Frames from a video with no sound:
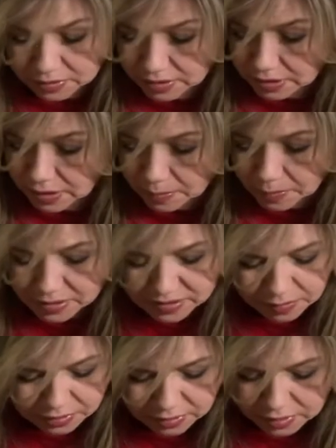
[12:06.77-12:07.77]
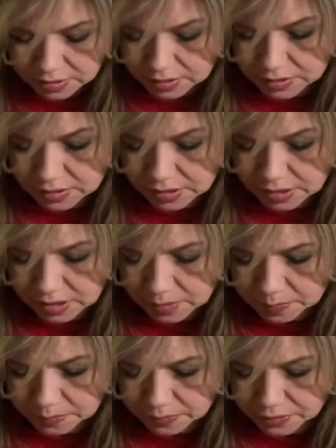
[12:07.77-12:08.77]
They lied about something.
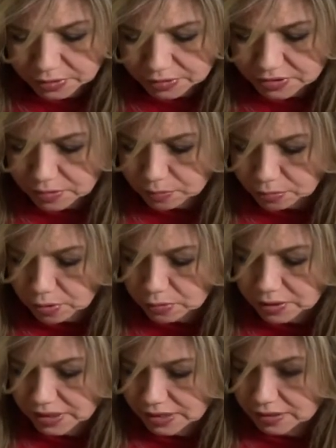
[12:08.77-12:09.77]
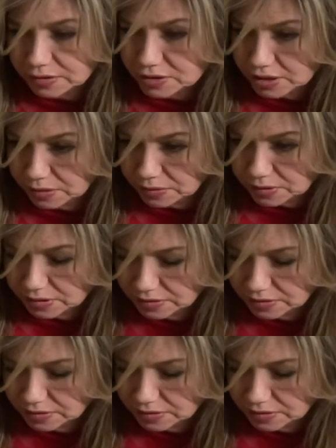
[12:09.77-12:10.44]
They're so broke it ain't no joke.